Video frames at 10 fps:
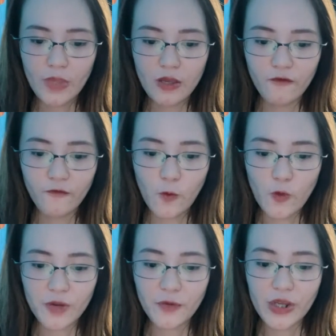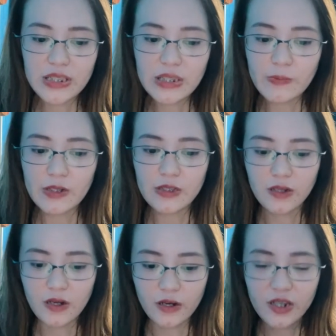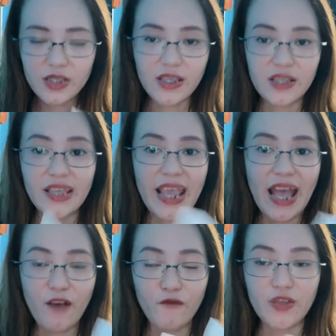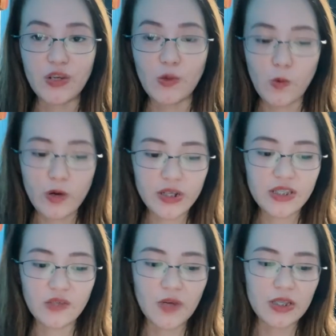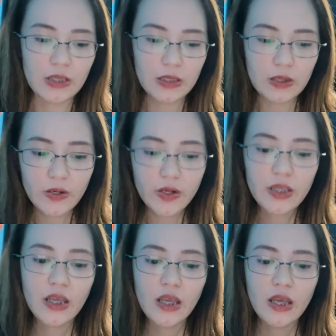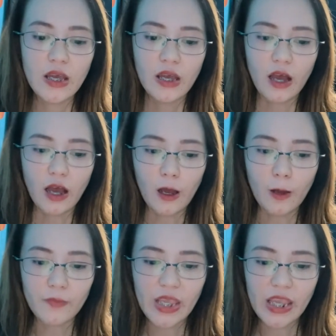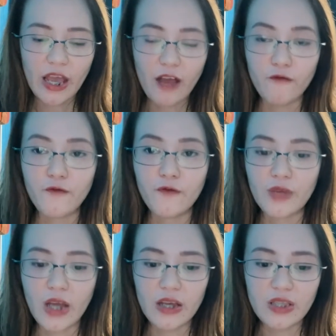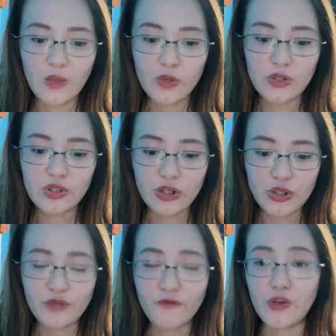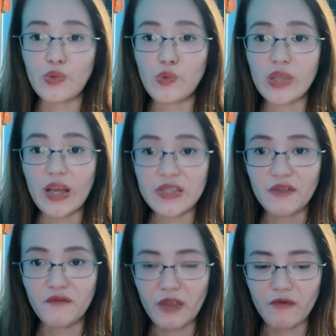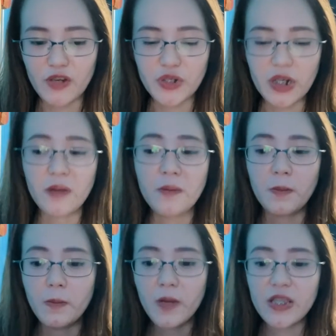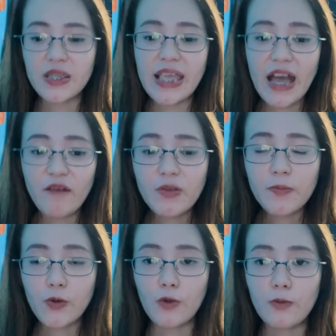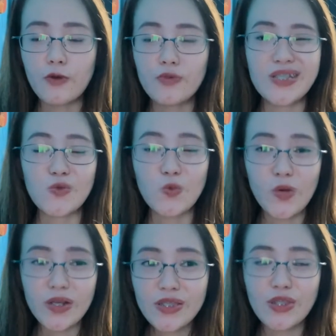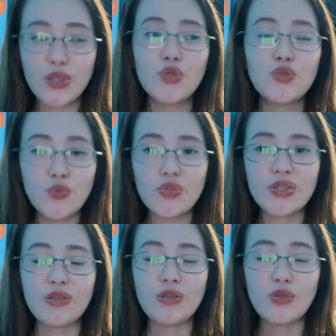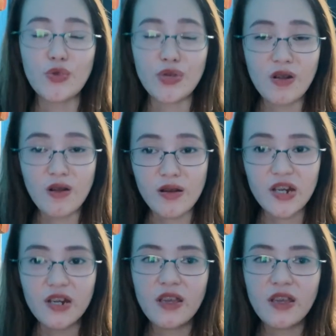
for principal cards, since I have the rewards credit card, they will charge you for 2,500. But they have a promo that once you use your card,